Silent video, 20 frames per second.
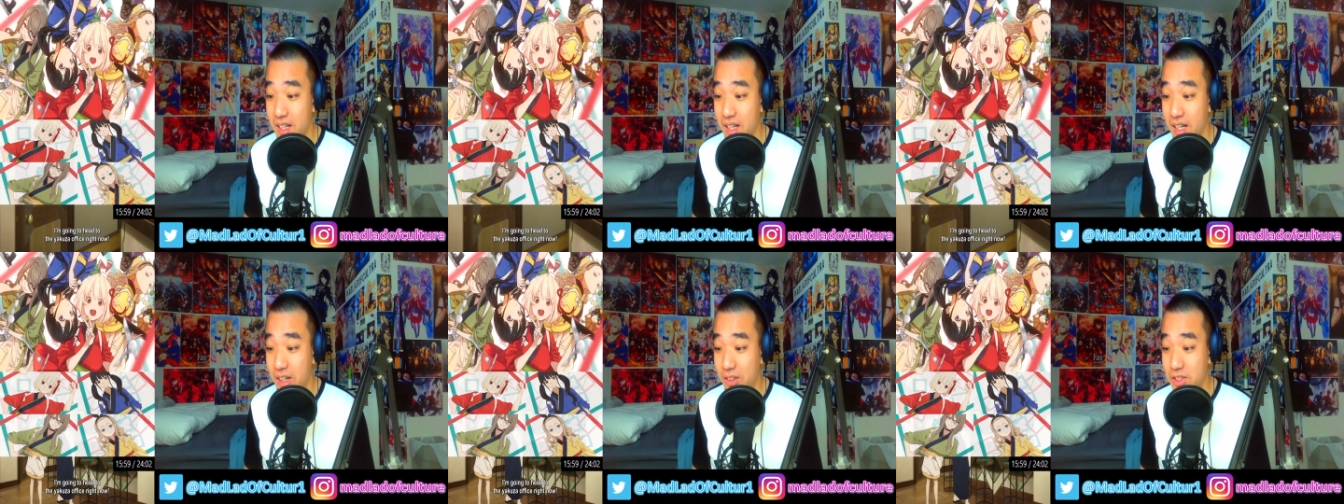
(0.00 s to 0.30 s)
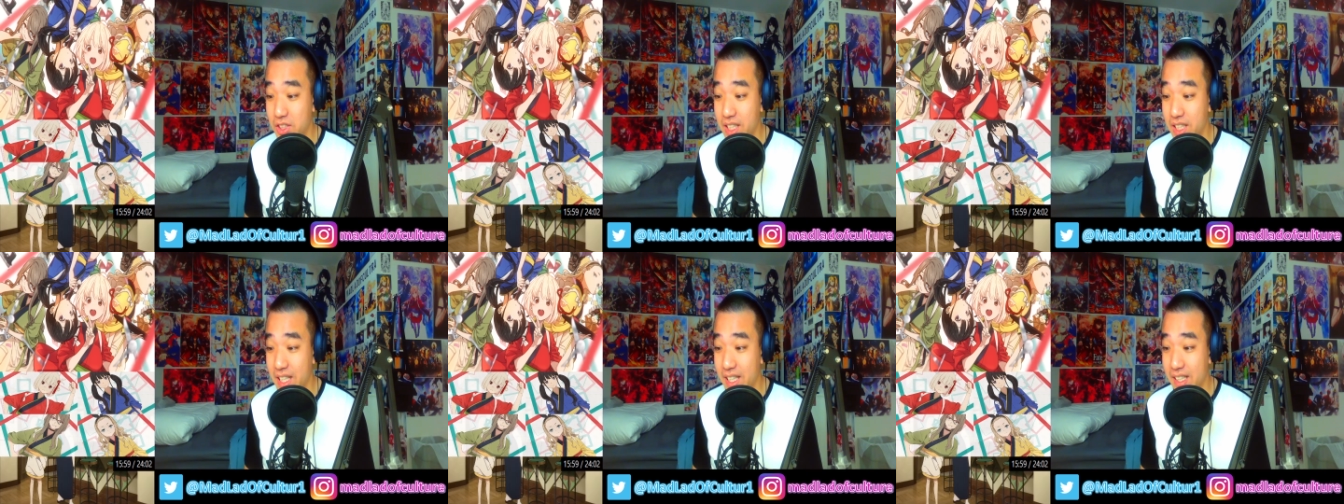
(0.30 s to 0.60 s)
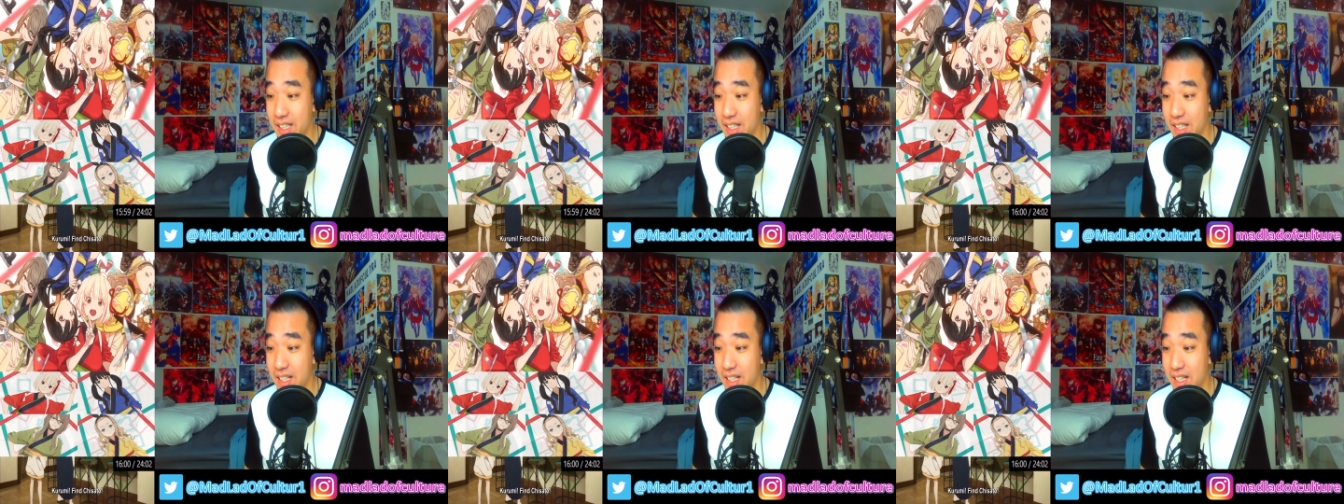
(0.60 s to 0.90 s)
Oh
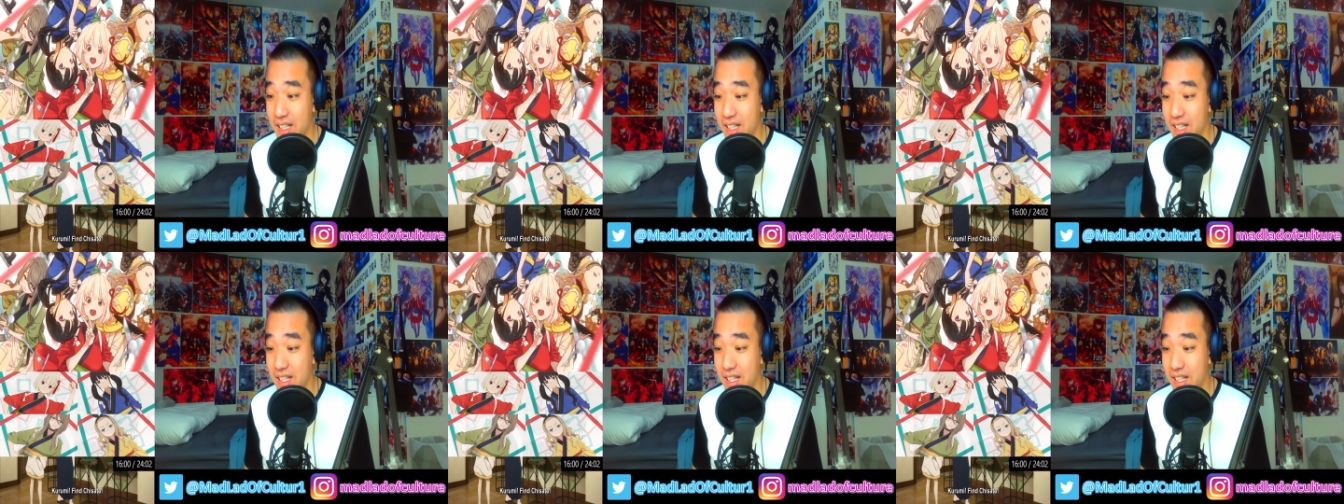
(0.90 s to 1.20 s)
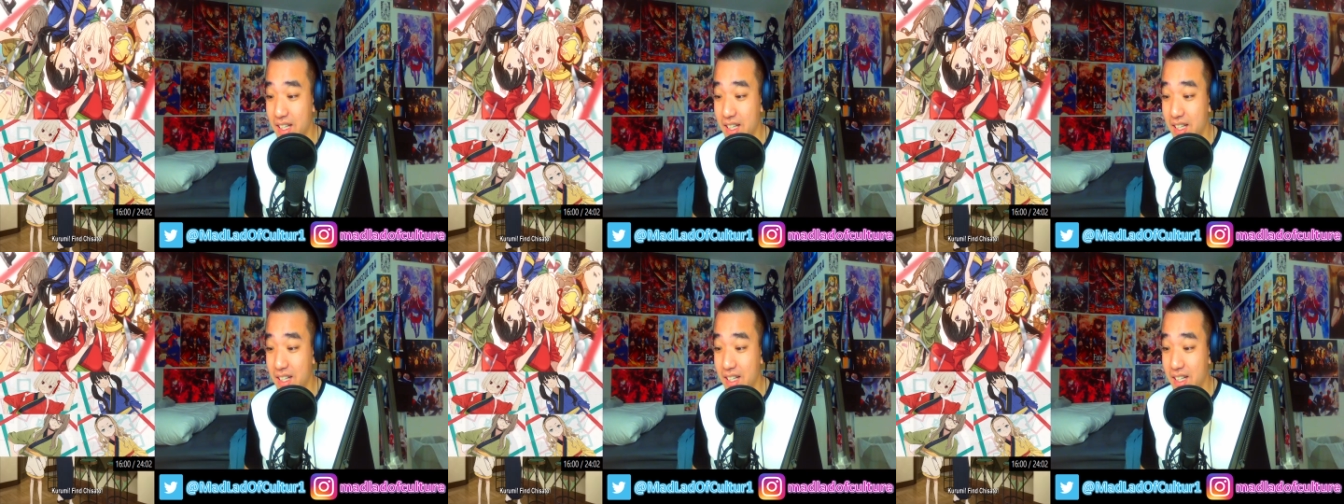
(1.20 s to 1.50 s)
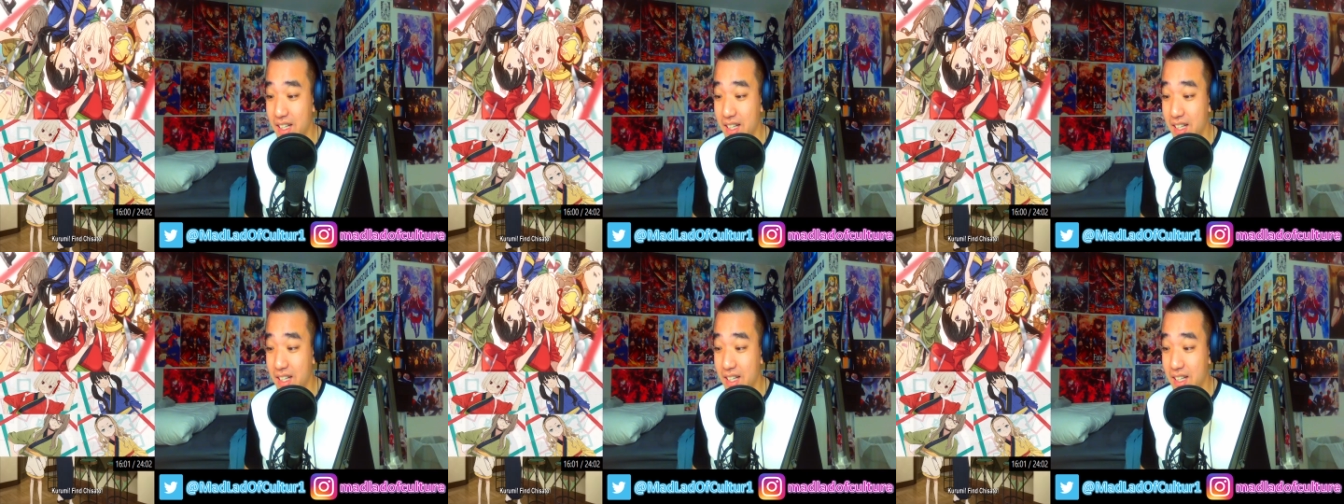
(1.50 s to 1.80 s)
shit.
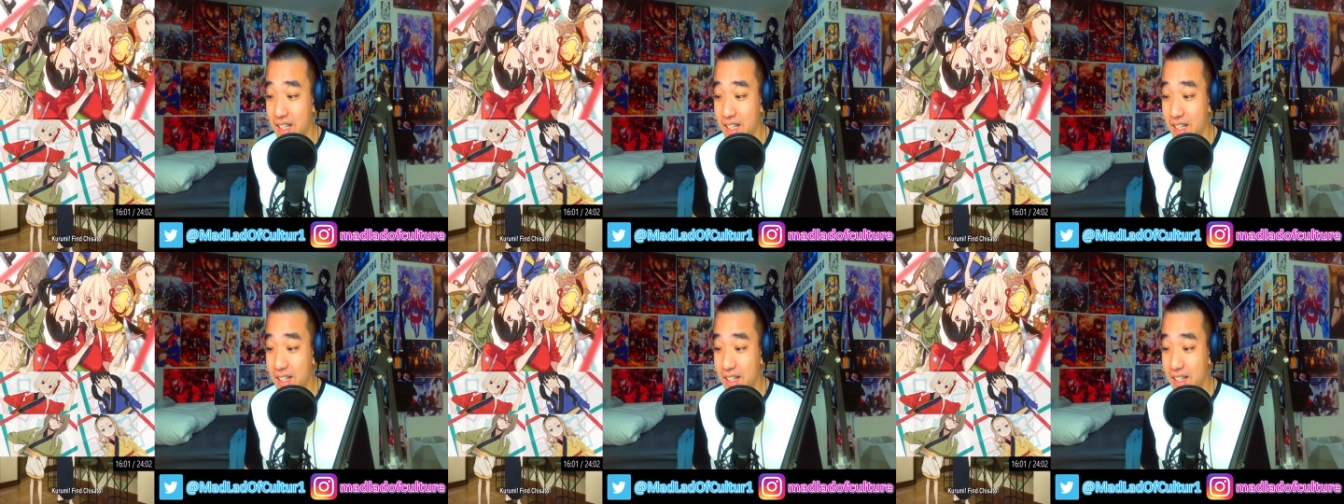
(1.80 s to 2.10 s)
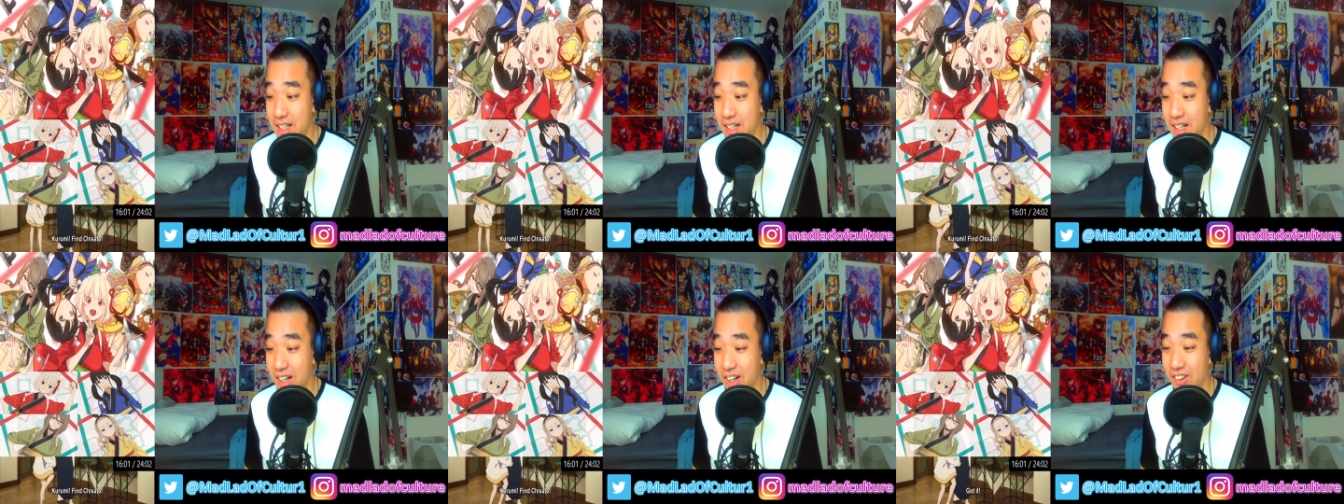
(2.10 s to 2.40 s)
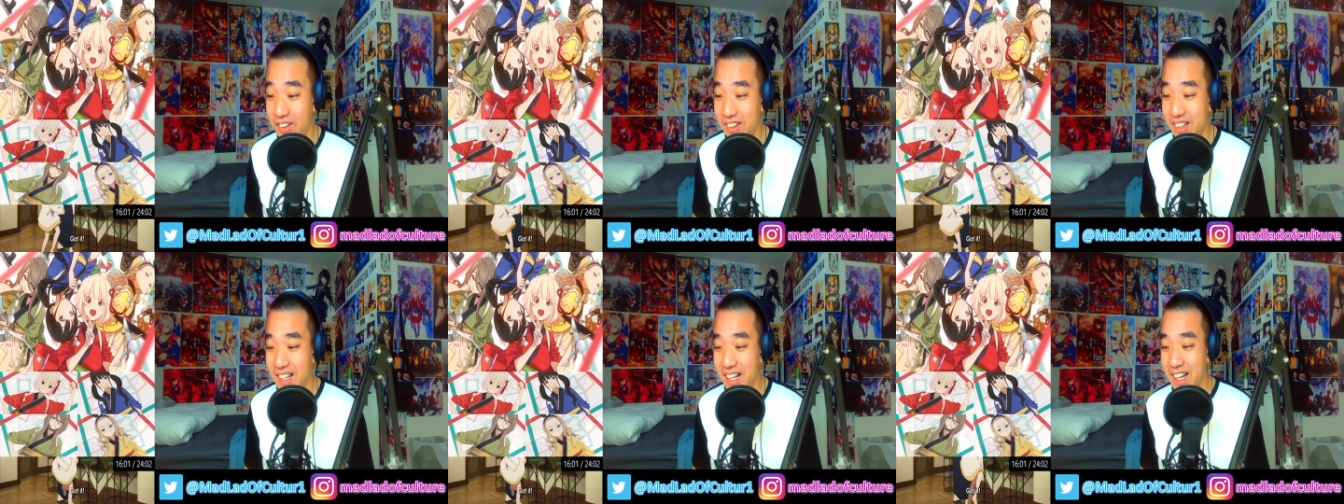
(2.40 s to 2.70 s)

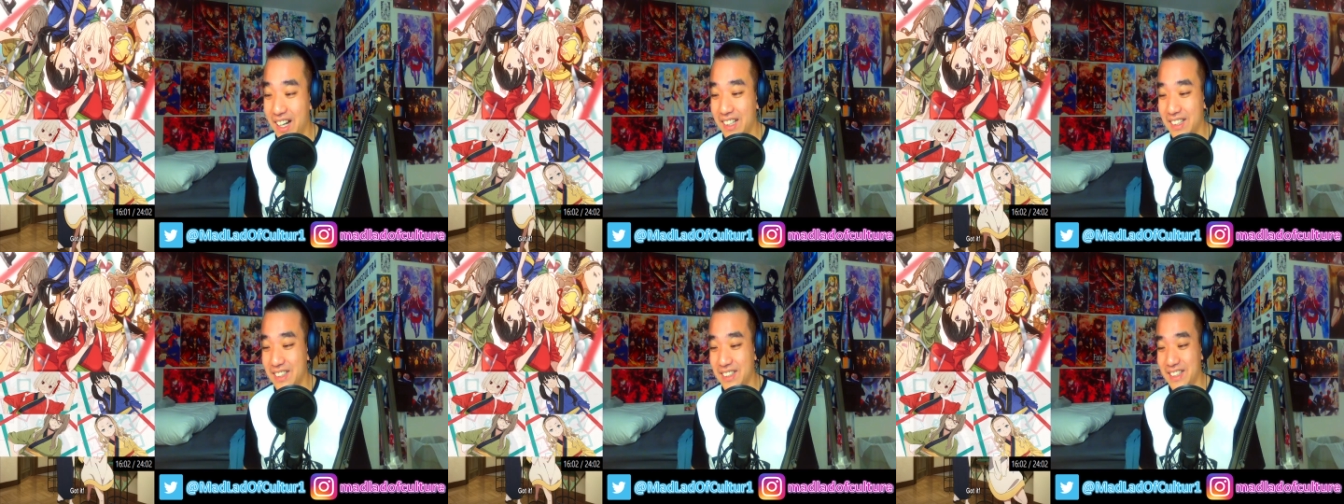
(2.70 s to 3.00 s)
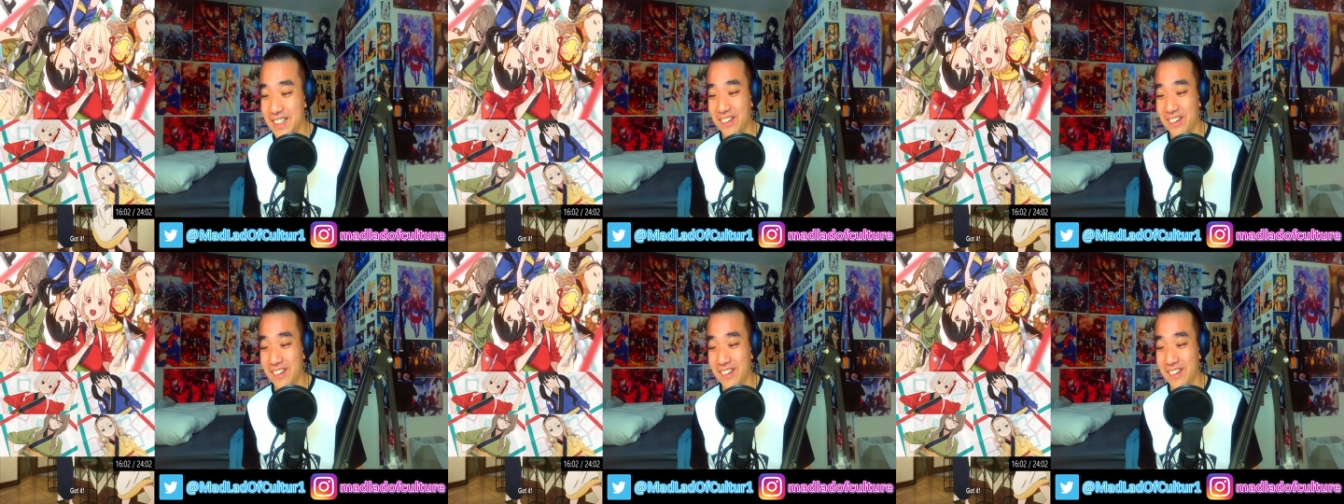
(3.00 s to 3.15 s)
Oh god.